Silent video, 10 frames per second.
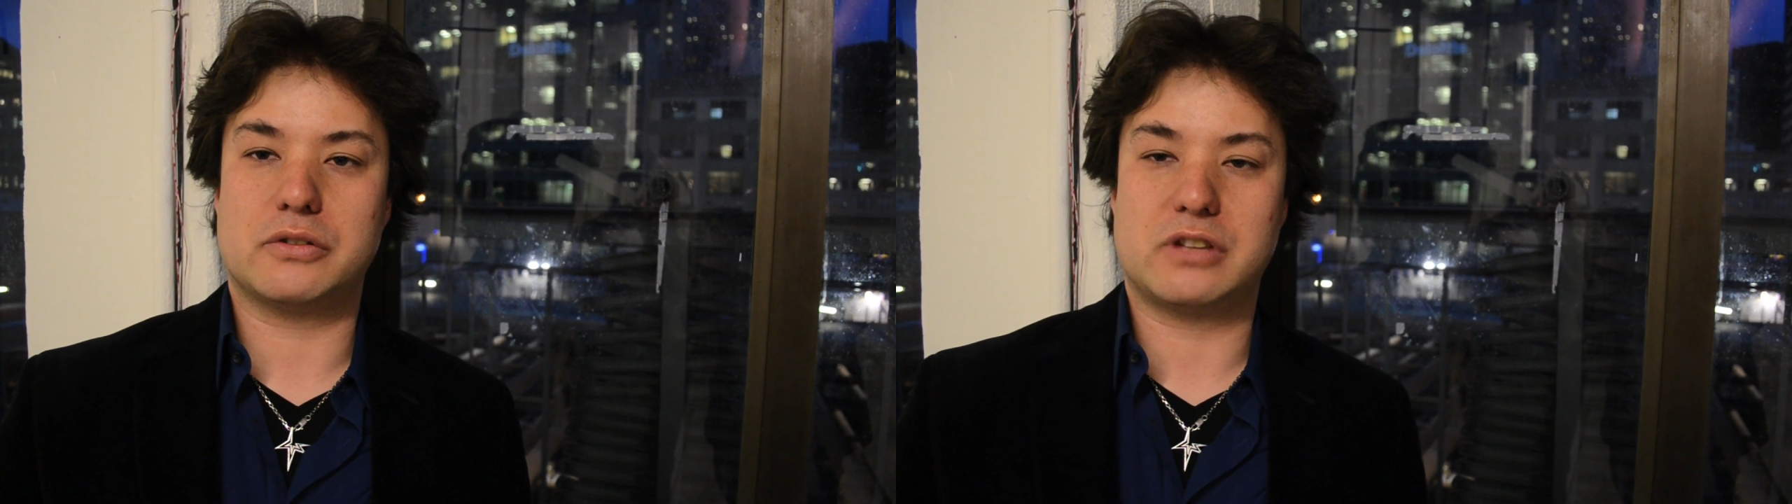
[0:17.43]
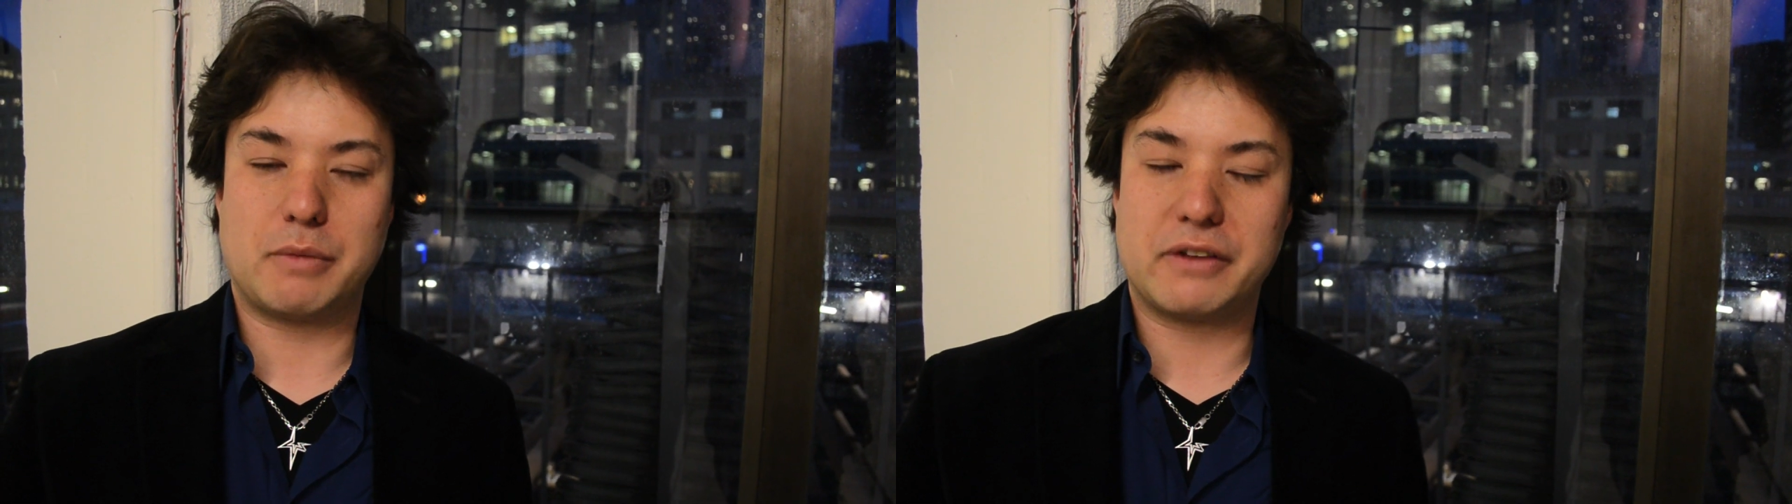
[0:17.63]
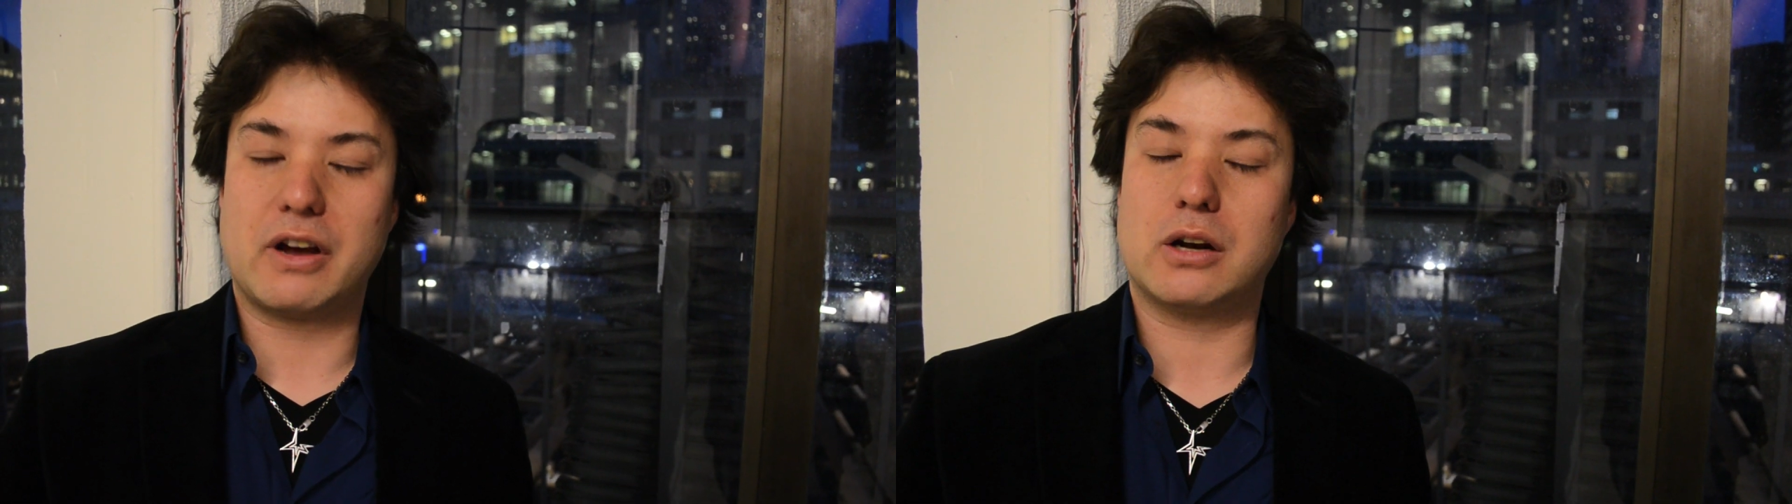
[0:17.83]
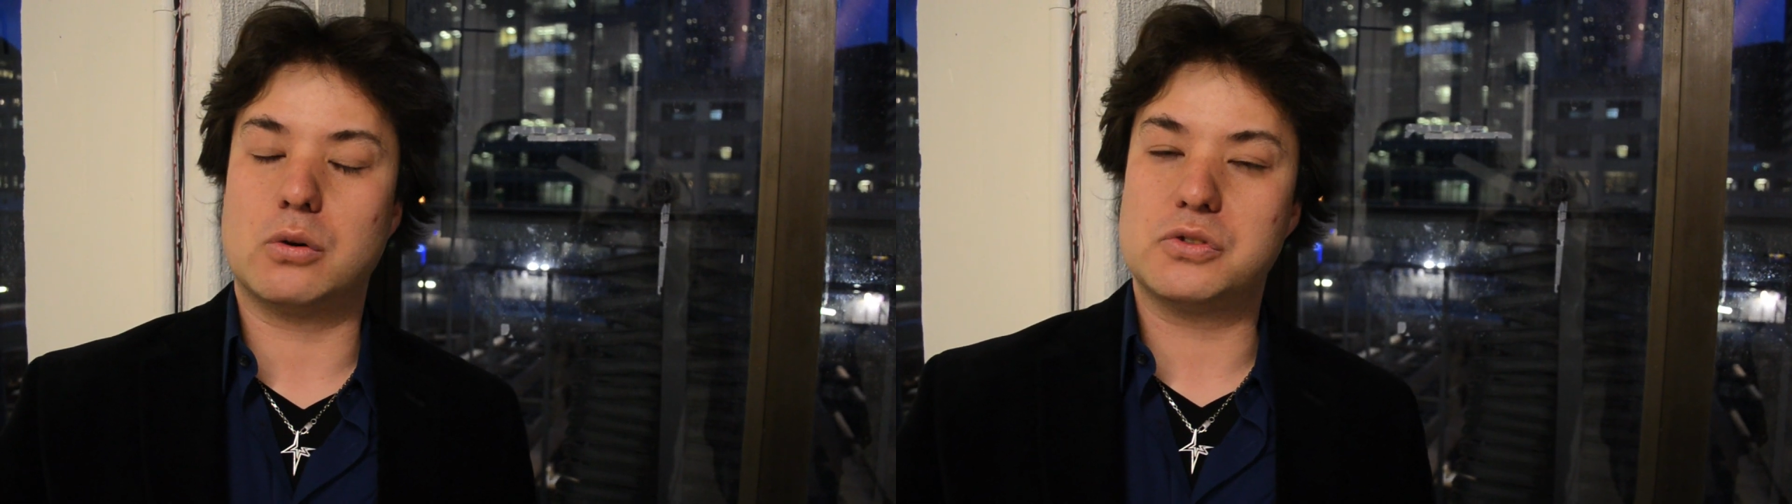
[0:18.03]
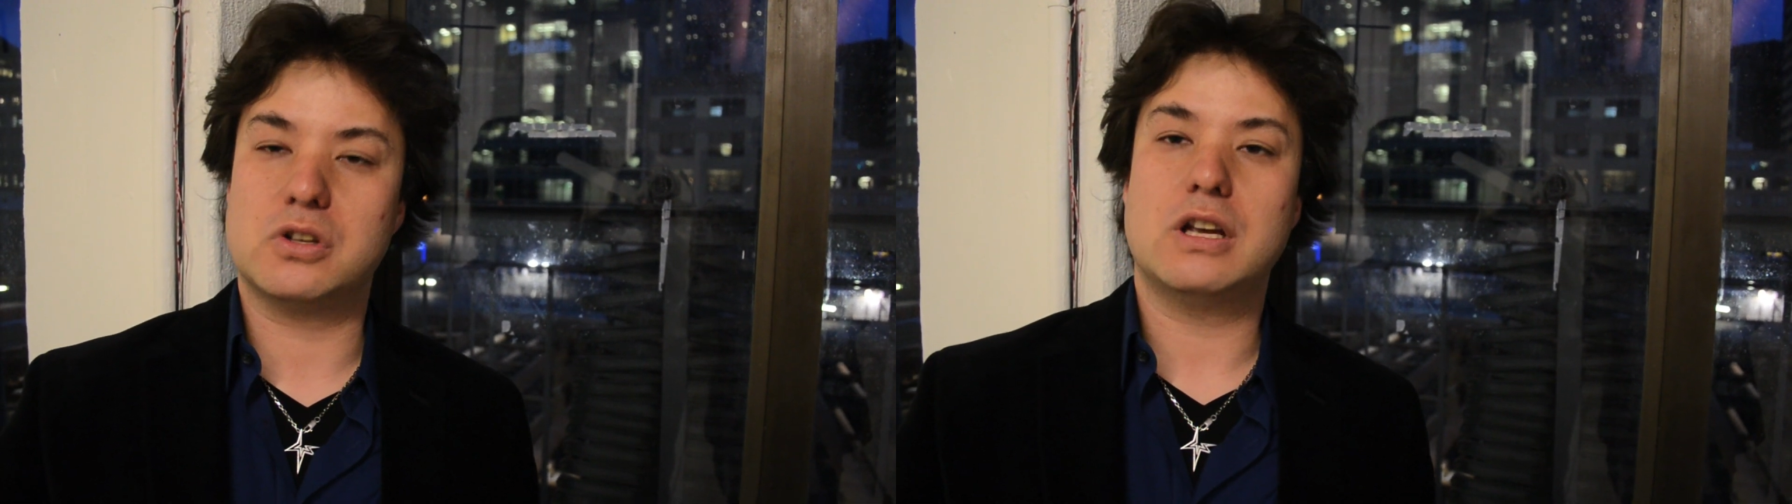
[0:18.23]

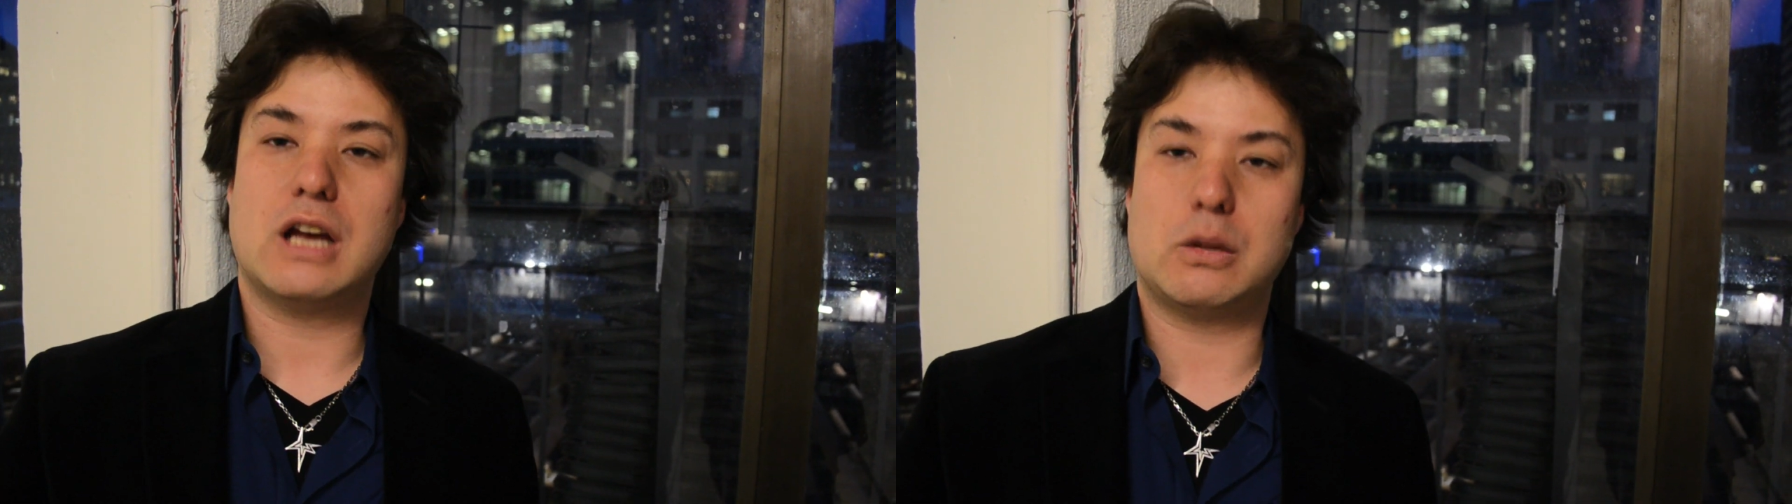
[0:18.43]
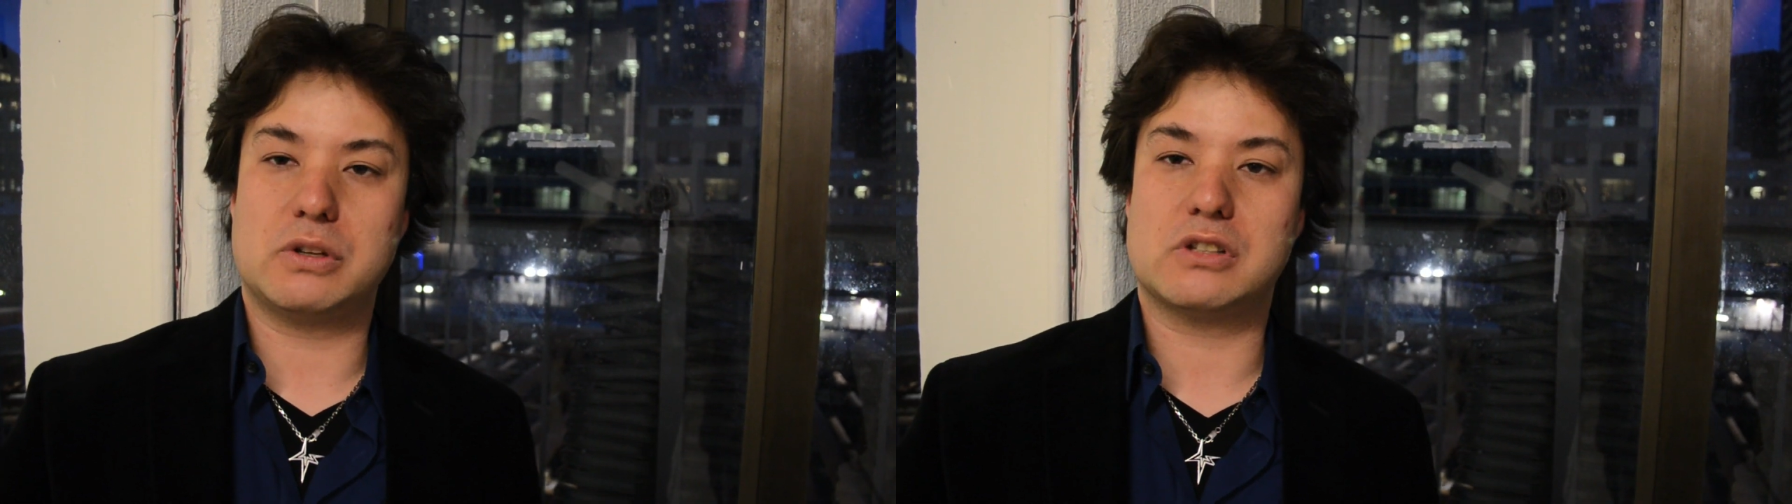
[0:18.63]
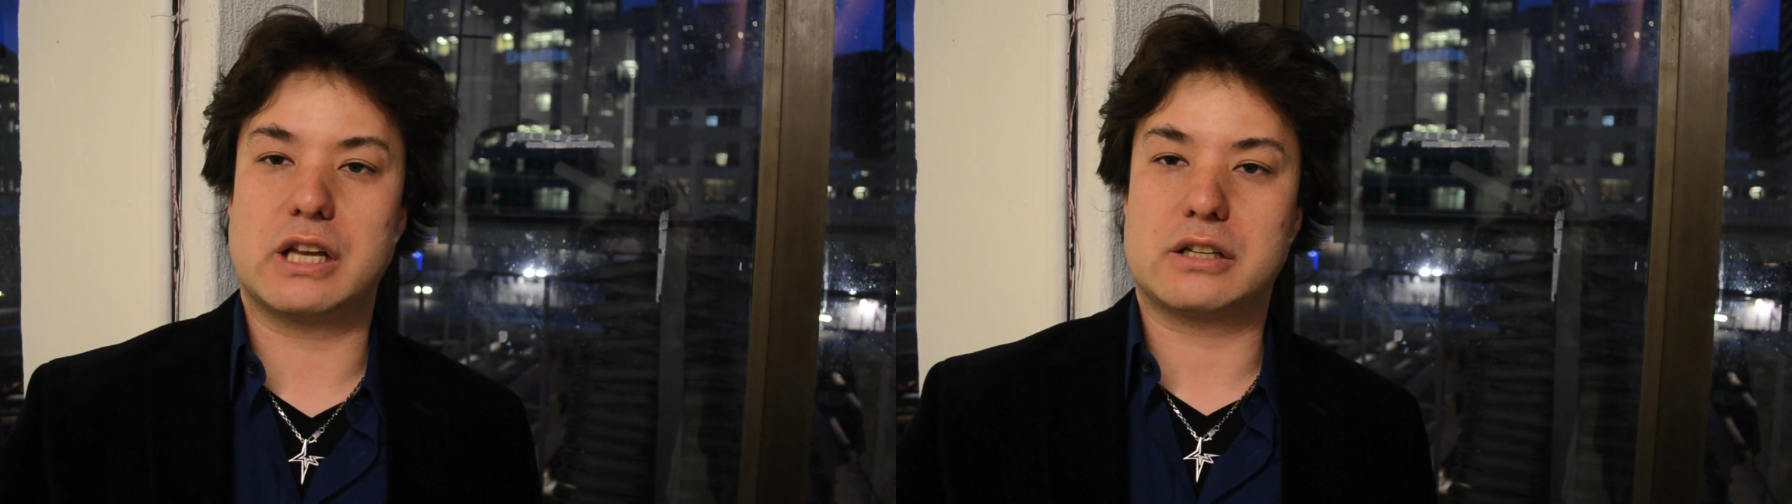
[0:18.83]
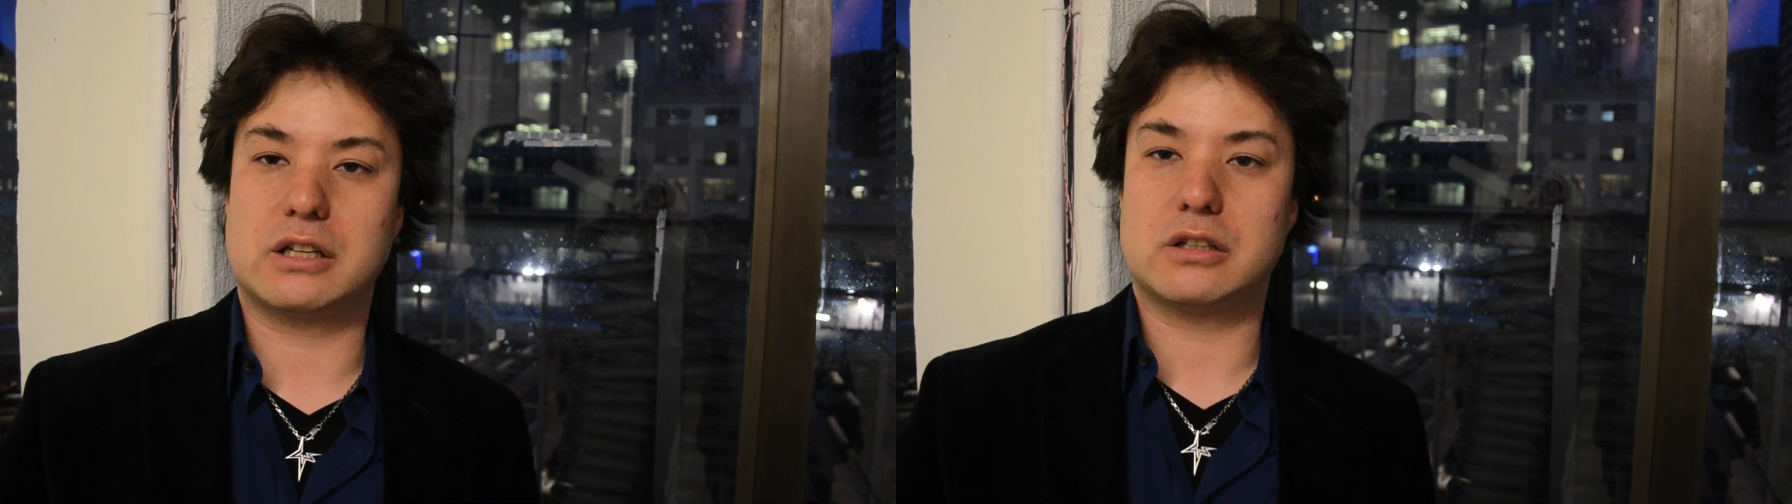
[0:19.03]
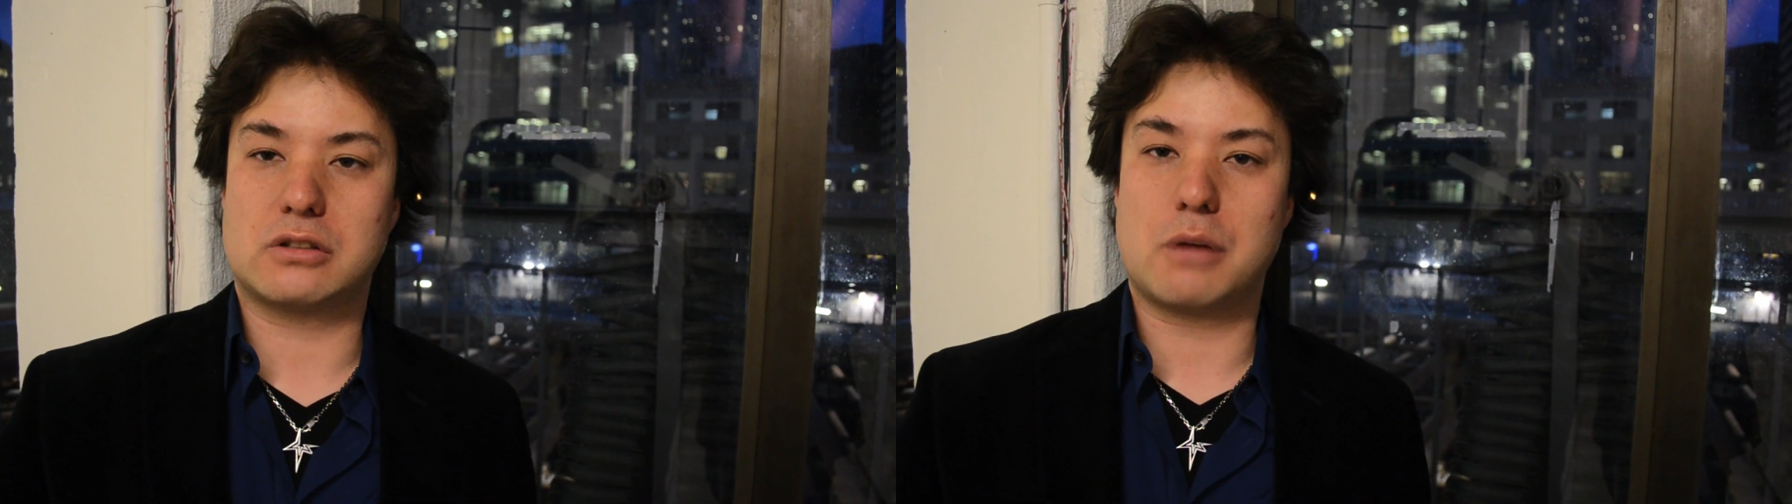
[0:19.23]
semifinals, and we selected
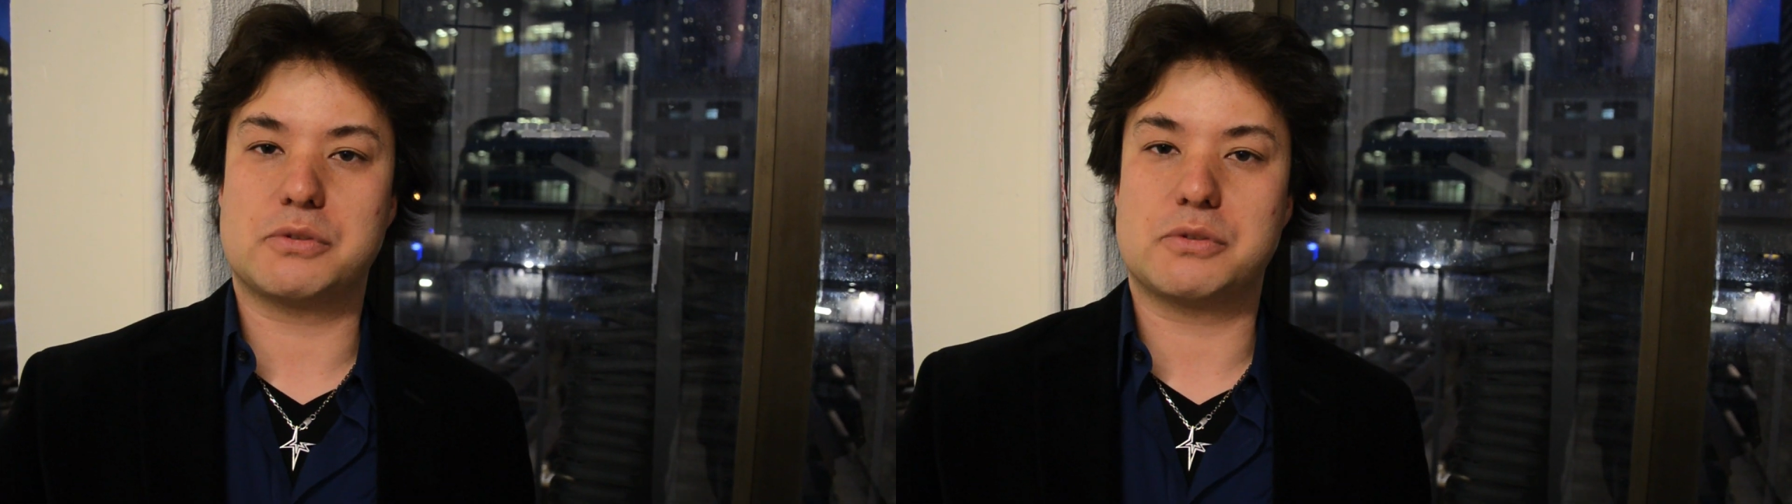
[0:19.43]
the top